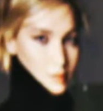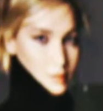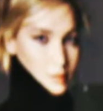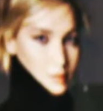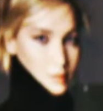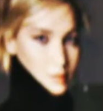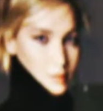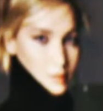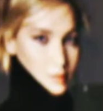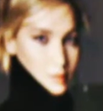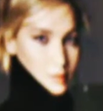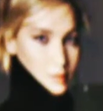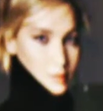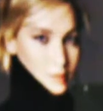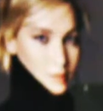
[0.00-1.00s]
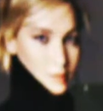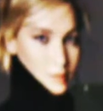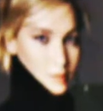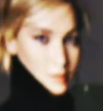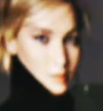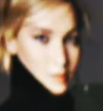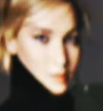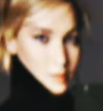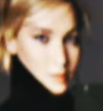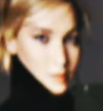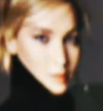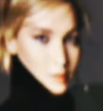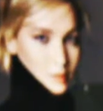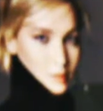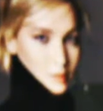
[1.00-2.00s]

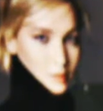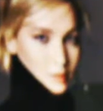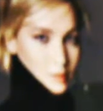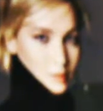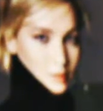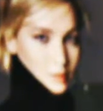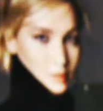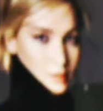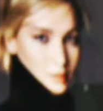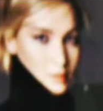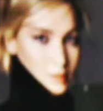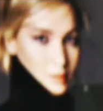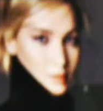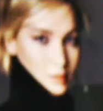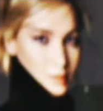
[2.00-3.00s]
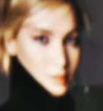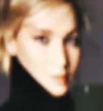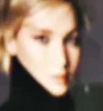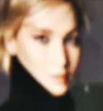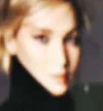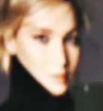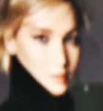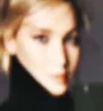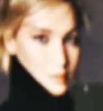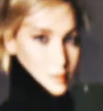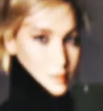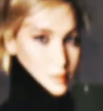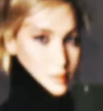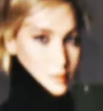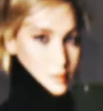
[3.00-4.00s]

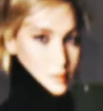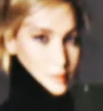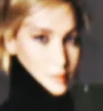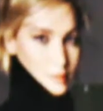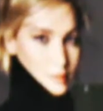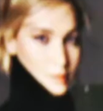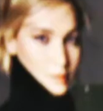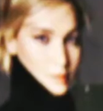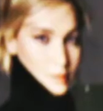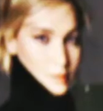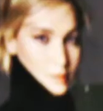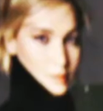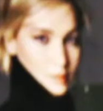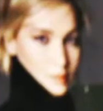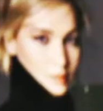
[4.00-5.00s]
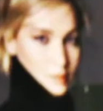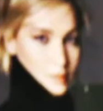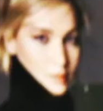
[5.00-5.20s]
(not speaking)